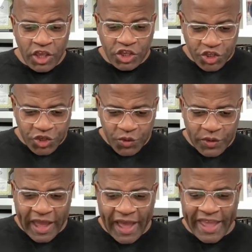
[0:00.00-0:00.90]
You
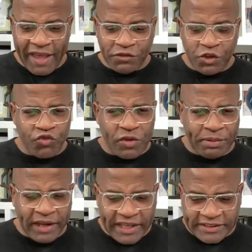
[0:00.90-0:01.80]
and I have to
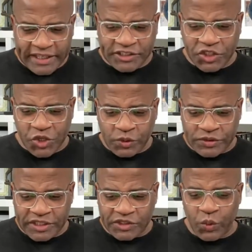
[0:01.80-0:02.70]
replace
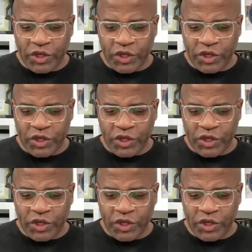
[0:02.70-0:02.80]
excuses